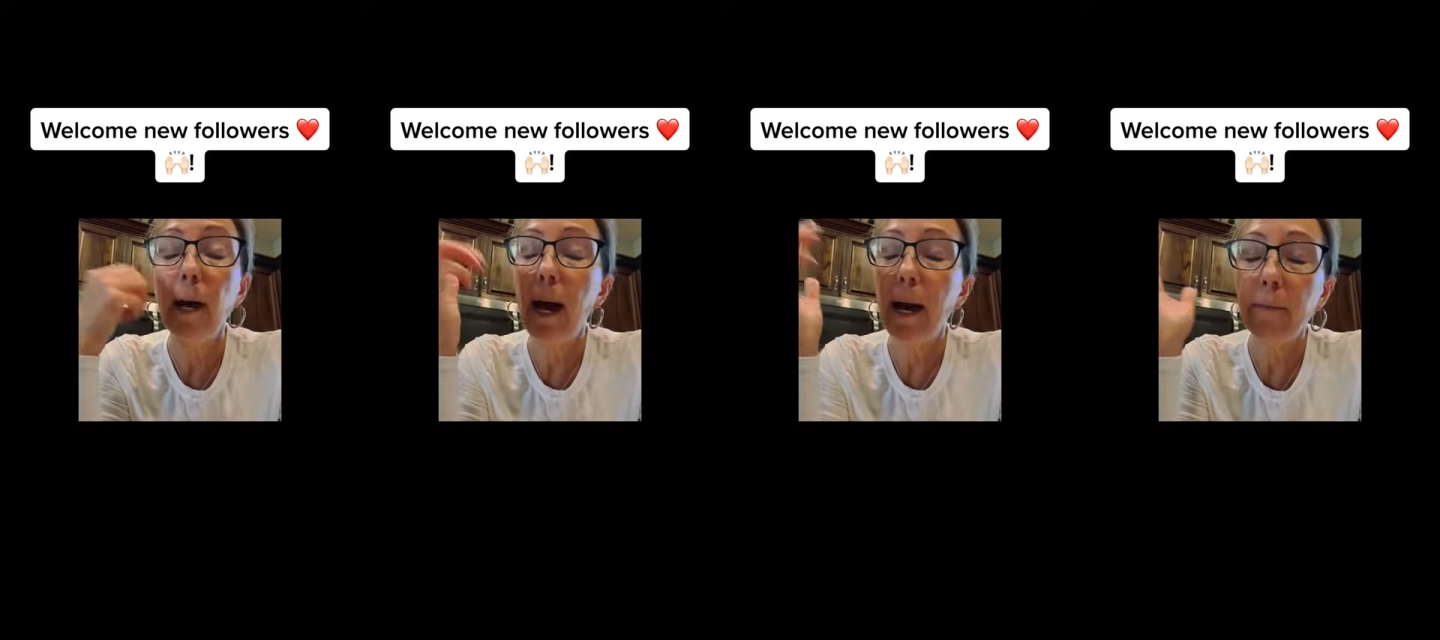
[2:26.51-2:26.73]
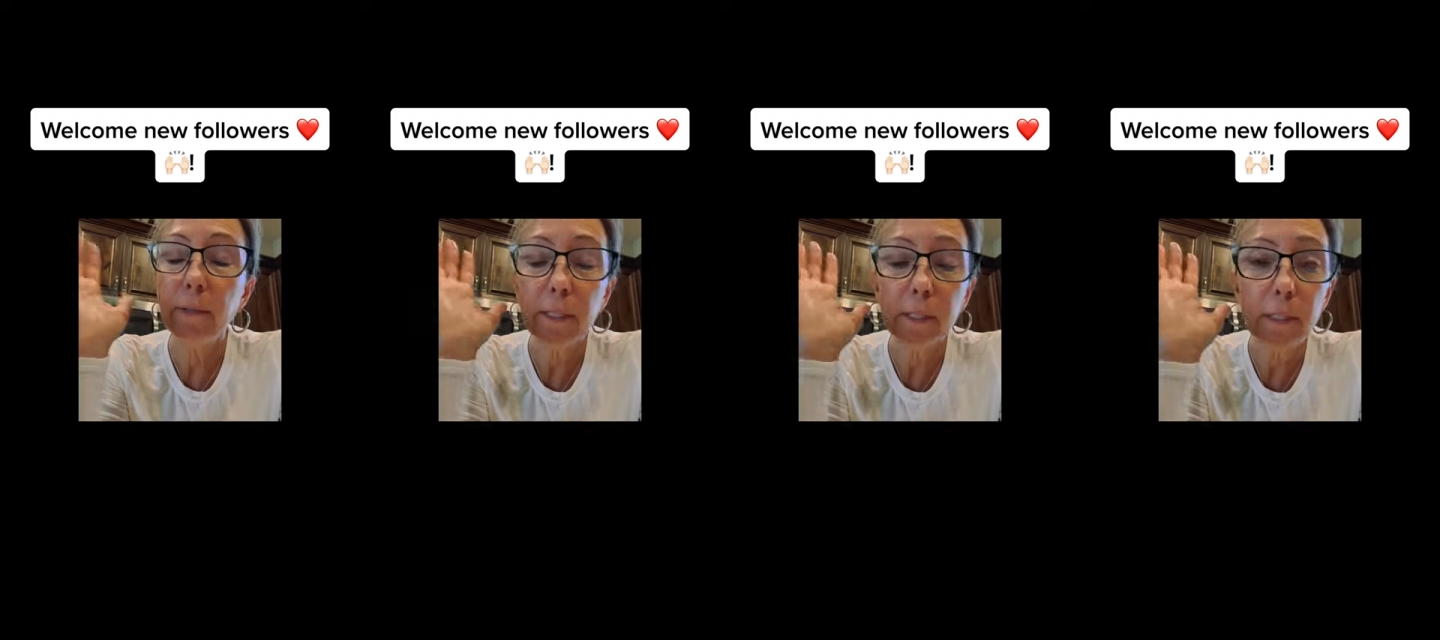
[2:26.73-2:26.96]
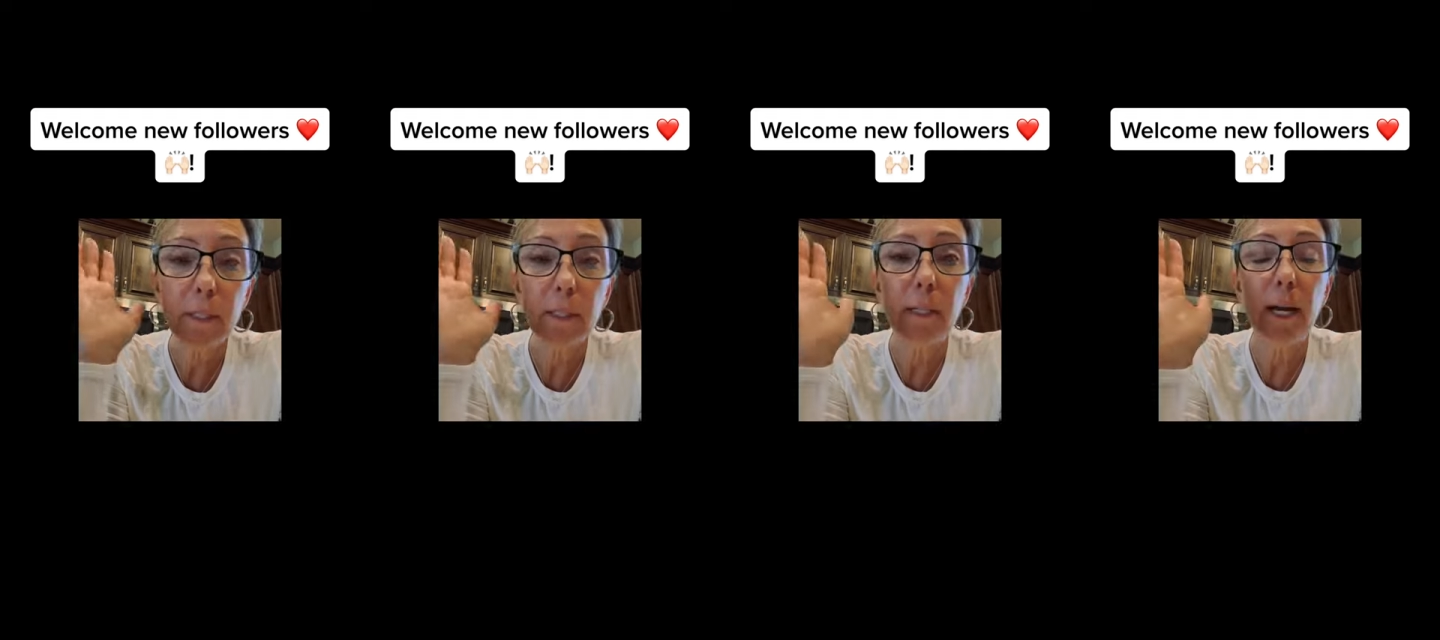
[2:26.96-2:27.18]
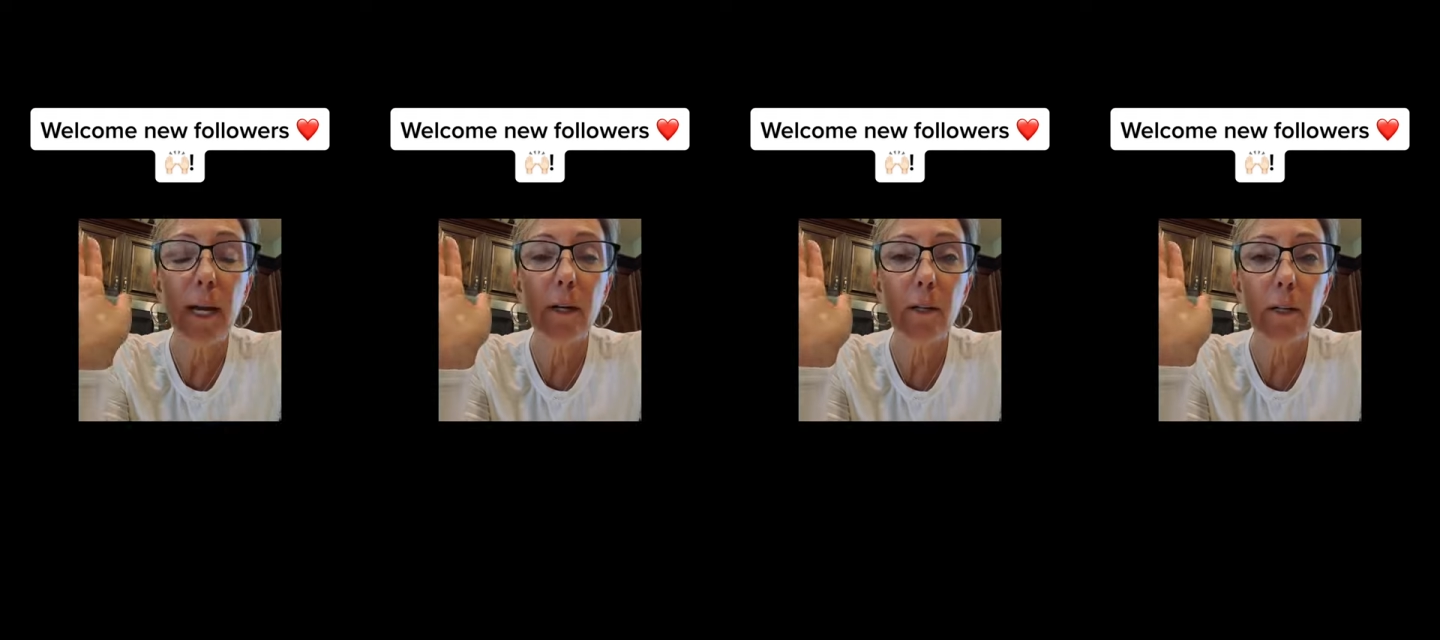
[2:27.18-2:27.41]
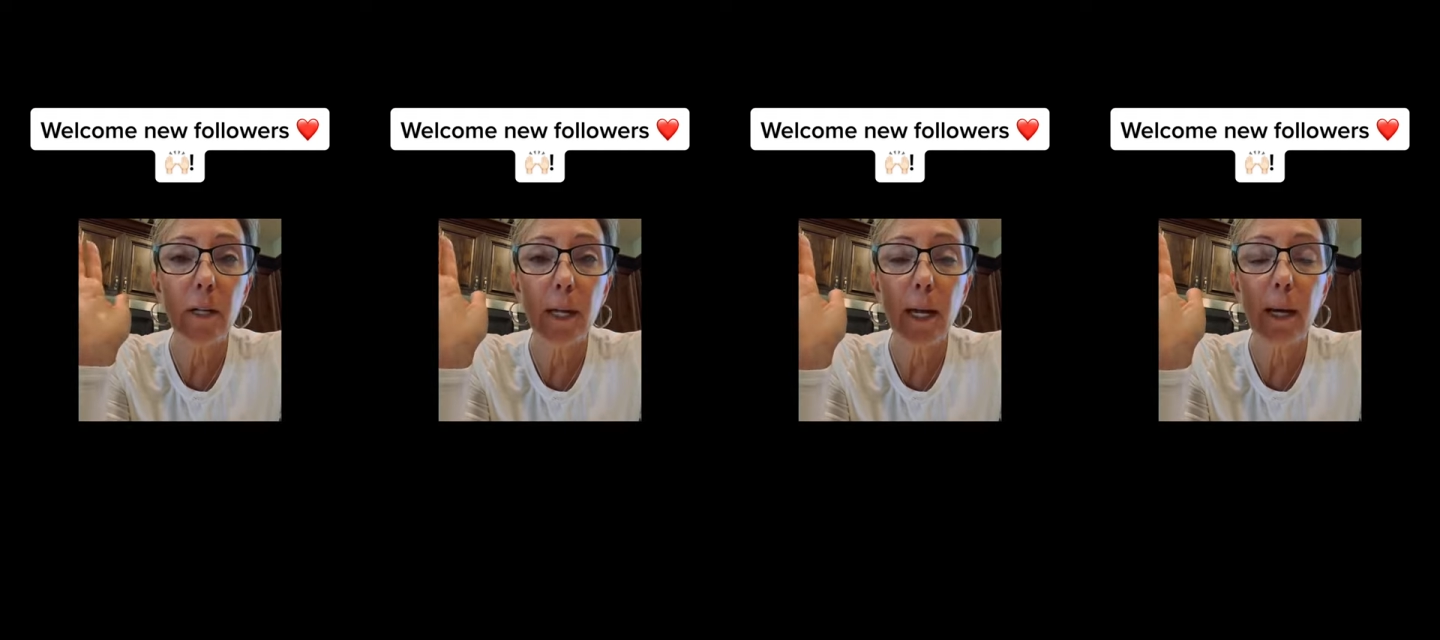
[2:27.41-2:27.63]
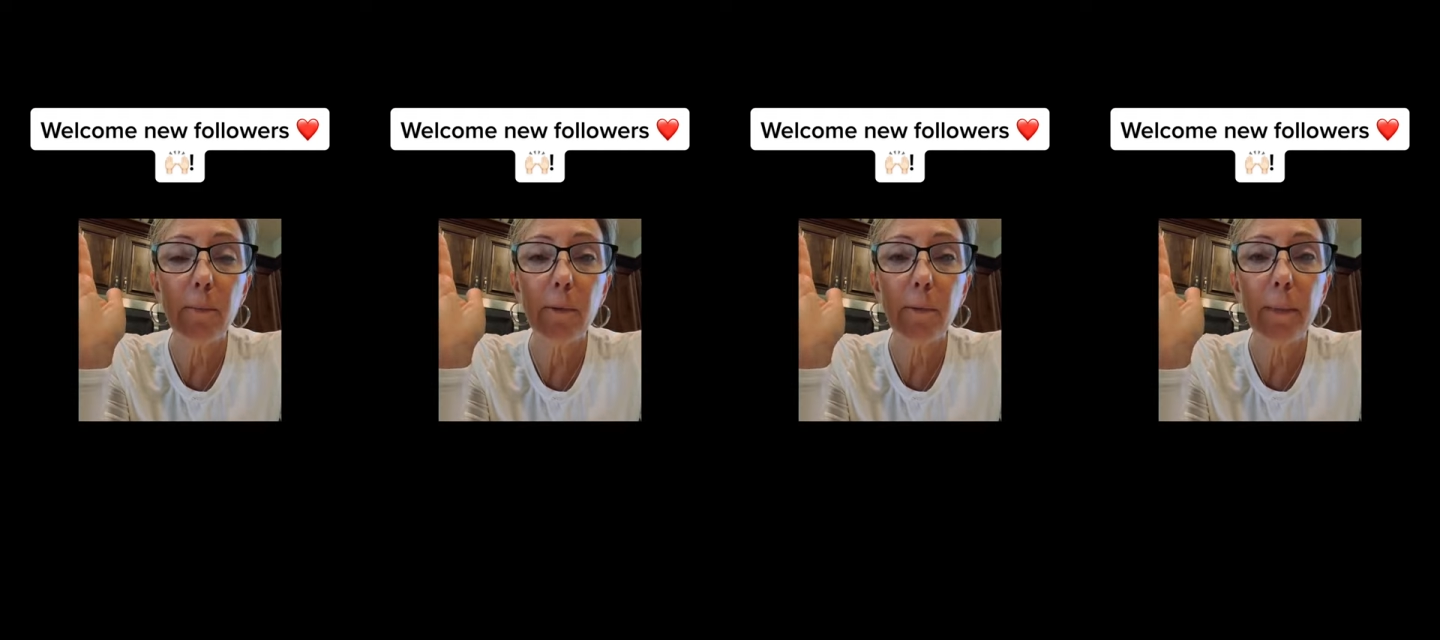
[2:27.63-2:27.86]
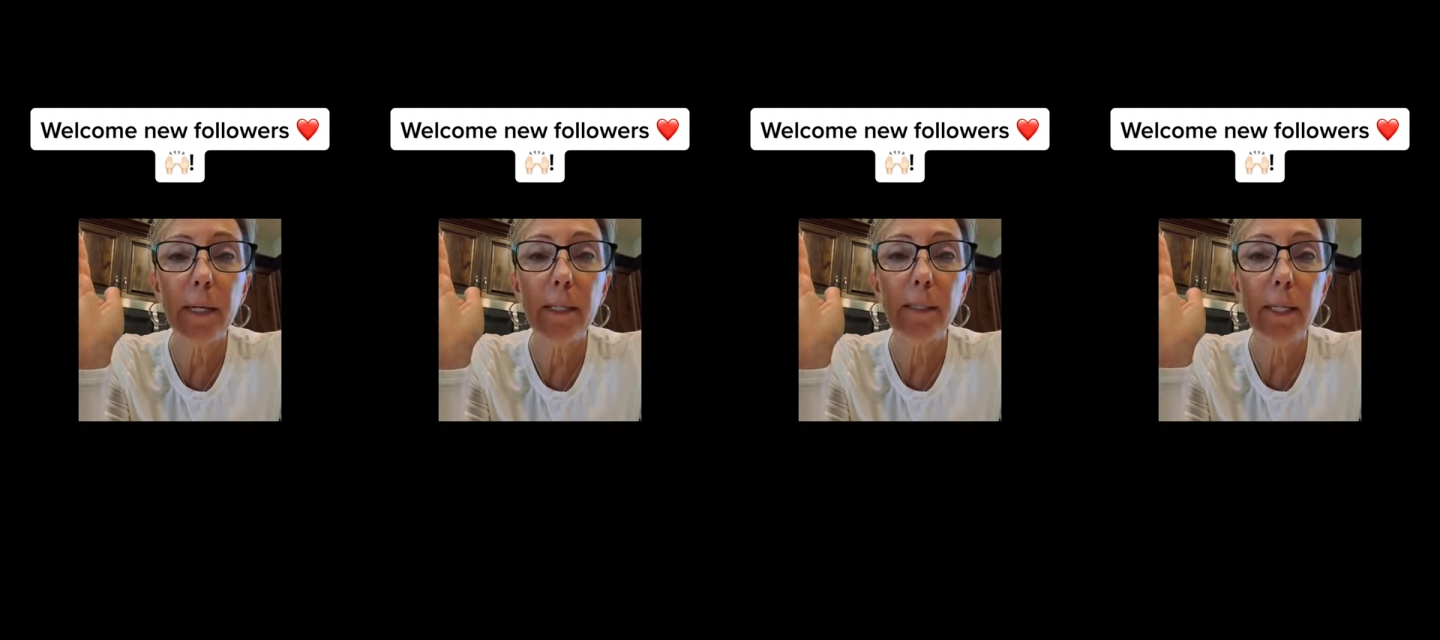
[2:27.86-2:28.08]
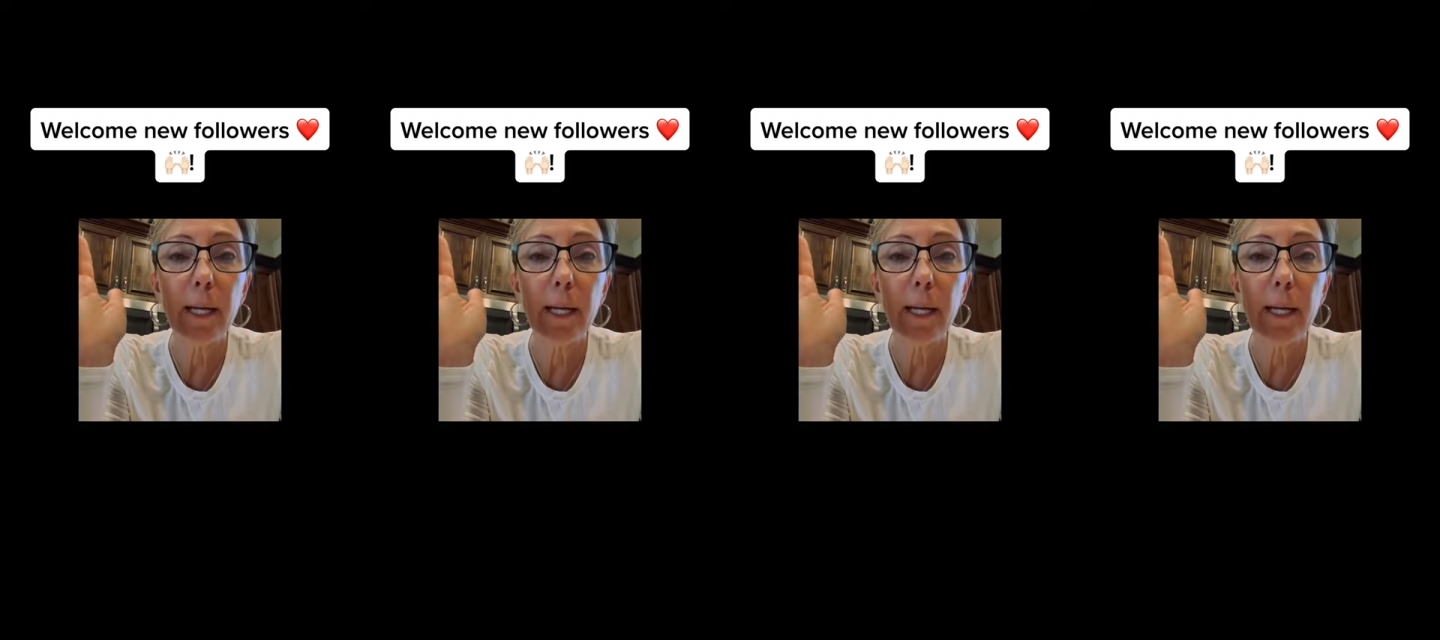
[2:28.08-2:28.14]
obviously not going to compromise